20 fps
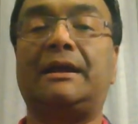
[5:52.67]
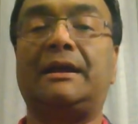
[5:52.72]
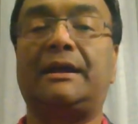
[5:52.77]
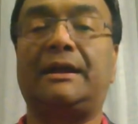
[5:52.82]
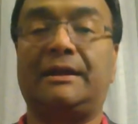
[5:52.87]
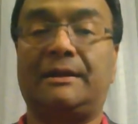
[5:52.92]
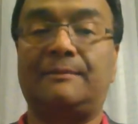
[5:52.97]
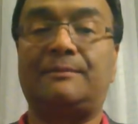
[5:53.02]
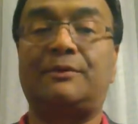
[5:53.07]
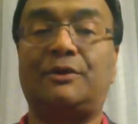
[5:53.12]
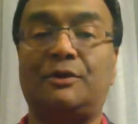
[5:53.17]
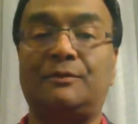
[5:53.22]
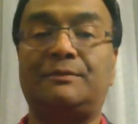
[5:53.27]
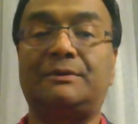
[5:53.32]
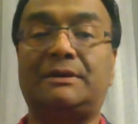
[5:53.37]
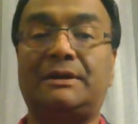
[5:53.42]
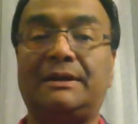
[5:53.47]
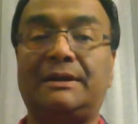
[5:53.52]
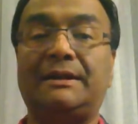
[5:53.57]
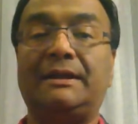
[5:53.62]

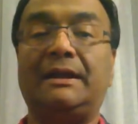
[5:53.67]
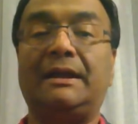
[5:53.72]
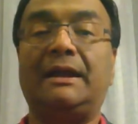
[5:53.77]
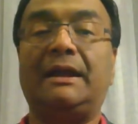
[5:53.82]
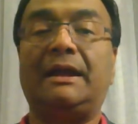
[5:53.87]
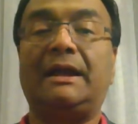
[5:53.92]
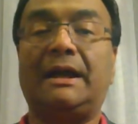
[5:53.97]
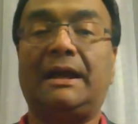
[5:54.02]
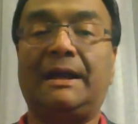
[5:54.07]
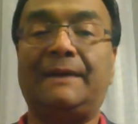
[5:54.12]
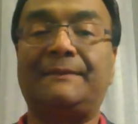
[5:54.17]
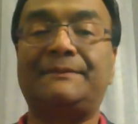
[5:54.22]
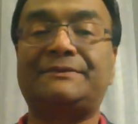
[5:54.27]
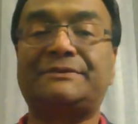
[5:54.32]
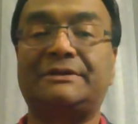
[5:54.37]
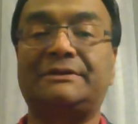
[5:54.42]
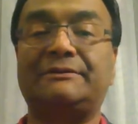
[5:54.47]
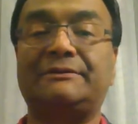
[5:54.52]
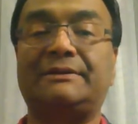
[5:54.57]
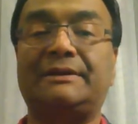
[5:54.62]
inappropriately
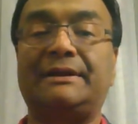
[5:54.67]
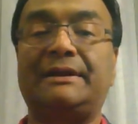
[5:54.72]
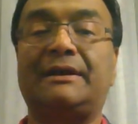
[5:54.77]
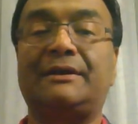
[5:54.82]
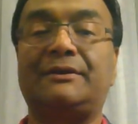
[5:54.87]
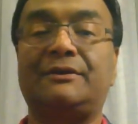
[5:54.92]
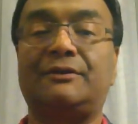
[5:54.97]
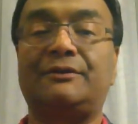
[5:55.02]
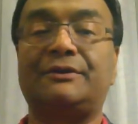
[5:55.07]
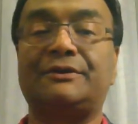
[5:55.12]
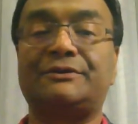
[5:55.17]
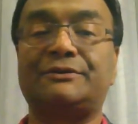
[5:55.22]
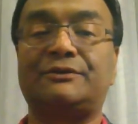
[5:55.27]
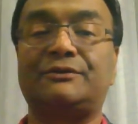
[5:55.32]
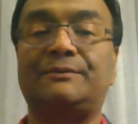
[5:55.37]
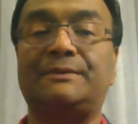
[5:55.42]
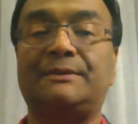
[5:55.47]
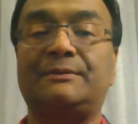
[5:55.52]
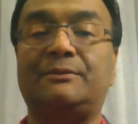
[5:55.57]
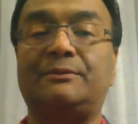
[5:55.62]
absolutely are not the sort
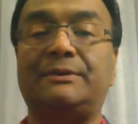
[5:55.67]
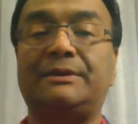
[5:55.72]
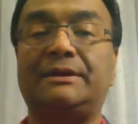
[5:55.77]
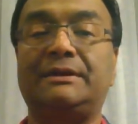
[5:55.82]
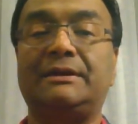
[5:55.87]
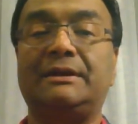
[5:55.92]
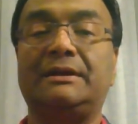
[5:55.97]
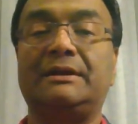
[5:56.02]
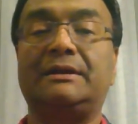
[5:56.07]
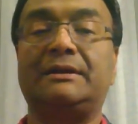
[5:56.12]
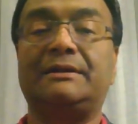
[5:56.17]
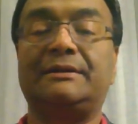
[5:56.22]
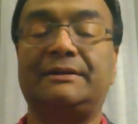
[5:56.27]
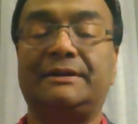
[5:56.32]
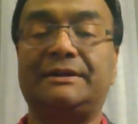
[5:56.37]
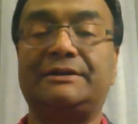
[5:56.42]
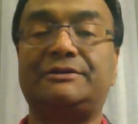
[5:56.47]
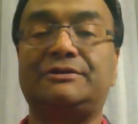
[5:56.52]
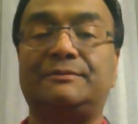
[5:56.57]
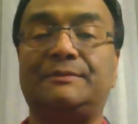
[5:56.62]
of people we
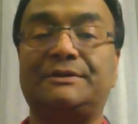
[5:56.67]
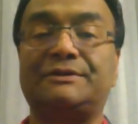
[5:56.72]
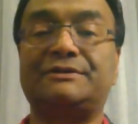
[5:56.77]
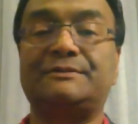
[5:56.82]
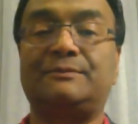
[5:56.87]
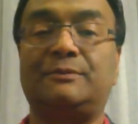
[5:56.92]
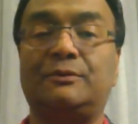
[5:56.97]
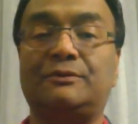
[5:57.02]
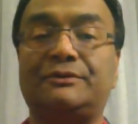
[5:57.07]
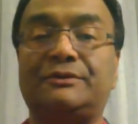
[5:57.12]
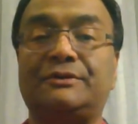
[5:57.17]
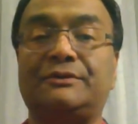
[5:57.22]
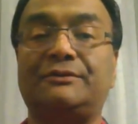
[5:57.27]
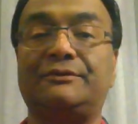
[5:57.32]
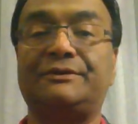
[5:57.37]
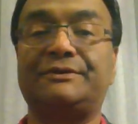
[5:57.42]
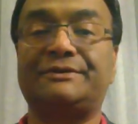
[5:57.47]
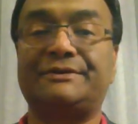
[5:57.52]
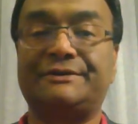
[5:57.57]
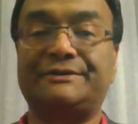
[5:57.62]
need to be supporting
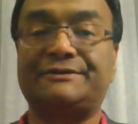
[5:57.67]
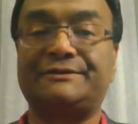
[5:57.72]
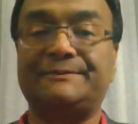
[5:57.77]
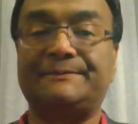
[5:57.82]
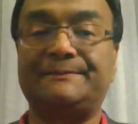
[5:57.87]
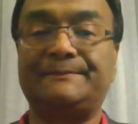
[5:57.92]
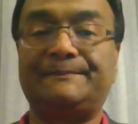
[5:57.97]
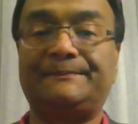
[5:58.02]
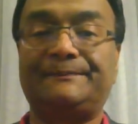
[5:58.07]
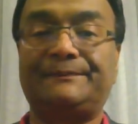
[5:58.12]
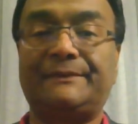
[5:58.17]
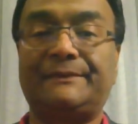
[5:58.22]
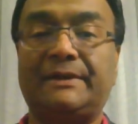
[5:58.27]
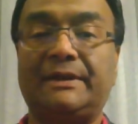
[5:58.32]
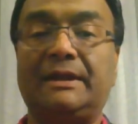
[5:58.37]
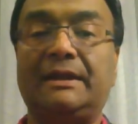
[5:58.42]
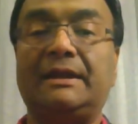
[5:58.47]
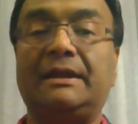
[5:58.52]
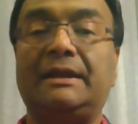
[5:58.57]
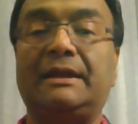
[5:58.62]
through the system.
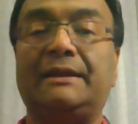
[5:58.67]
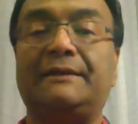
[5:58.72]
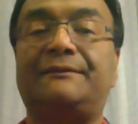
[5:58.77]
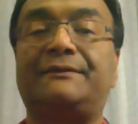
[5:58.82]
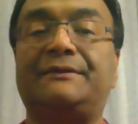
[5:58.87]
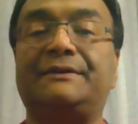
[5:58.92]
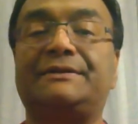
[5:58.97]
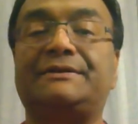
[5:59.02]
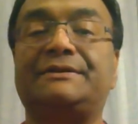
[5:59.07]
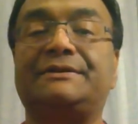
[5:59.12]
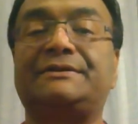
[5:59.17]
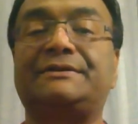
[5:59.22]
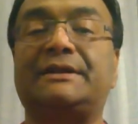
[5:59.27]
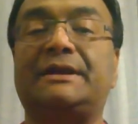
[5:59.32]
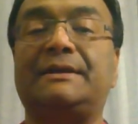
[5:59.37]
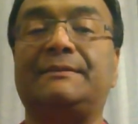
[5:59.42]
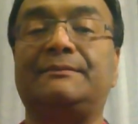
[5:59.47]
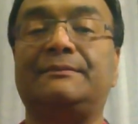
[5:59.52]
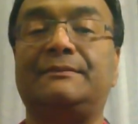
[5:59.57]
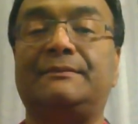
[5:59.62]
If this is
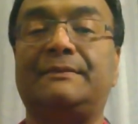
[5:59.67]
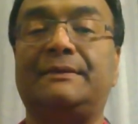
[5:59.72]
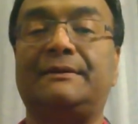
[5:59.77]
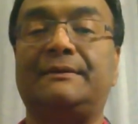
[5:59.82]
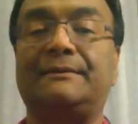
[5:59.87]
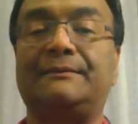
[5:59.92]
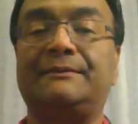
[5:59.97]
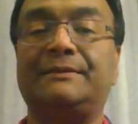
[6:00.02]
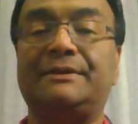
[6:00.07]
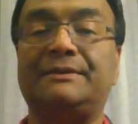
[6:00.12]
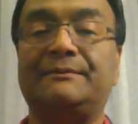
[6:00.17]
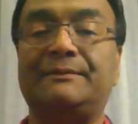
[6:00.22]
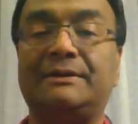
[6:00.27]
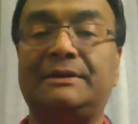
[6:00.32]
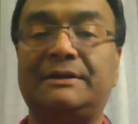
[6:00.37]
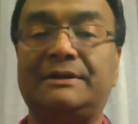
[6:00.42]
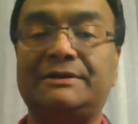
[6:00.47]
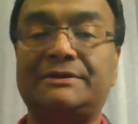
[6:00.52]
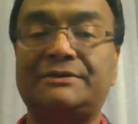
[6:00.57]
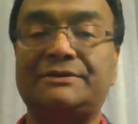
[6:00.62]
a
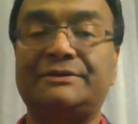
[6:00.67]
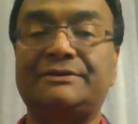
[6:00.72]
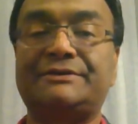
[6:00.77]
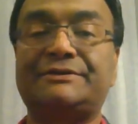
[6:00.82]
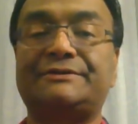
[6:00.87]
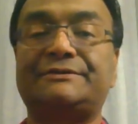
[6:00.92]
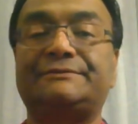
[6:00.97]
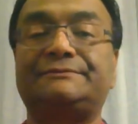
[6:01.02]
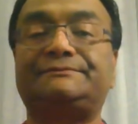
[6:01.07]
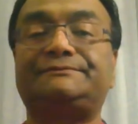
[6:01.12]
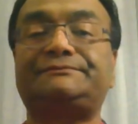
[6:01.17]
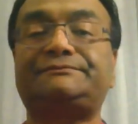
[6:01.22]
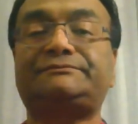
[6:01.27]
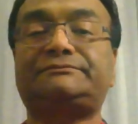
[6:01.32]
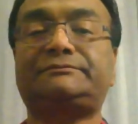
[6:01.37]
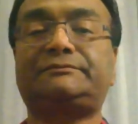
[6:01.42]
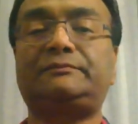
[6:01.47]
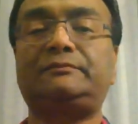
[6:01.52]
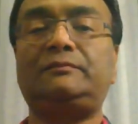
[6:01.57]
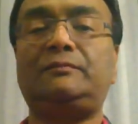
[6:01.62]
malicious
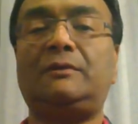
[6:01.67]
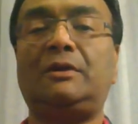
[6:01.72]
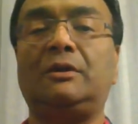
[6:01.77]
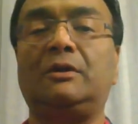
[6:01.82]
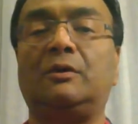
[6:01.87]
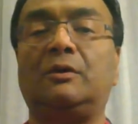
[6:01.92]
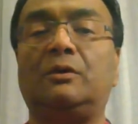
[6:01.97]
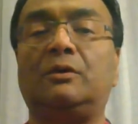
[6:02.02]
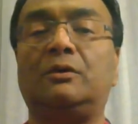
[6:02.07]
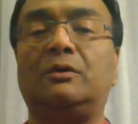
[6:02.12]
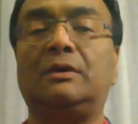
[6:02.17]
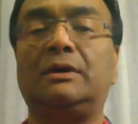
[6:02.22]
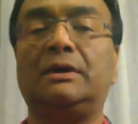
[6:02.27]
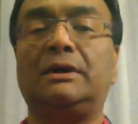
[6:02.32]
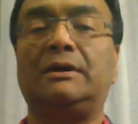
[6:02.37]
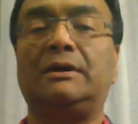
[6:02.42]
or